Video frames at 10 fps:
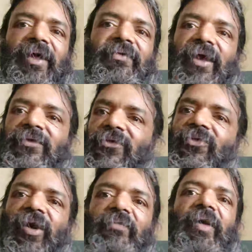minus x
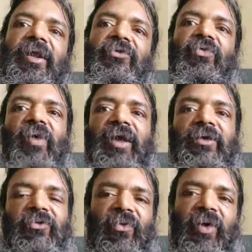square minus
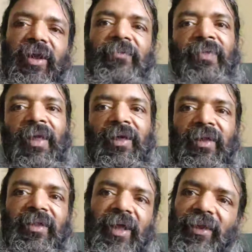y square,
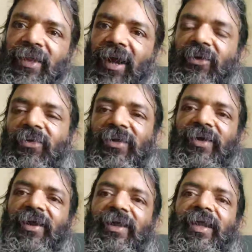then that would
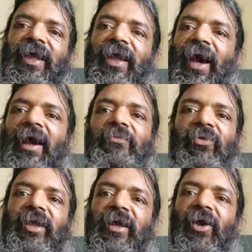result in a, I have
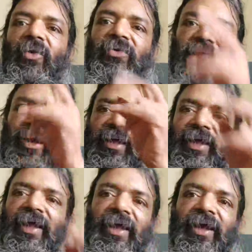to take outside
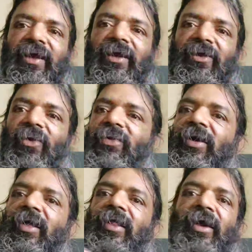a cut down
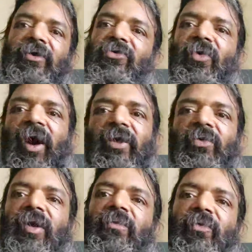square
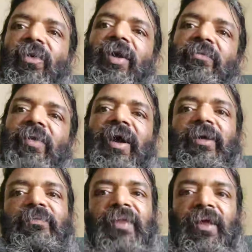root of 1
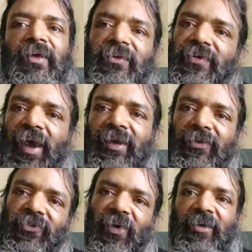by
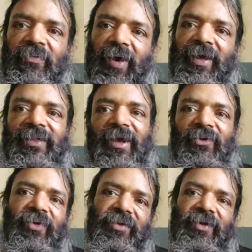sine square phi,
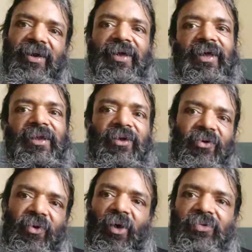that would result in
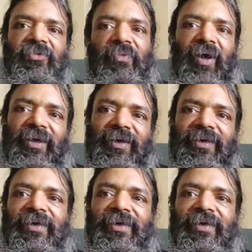cos phi.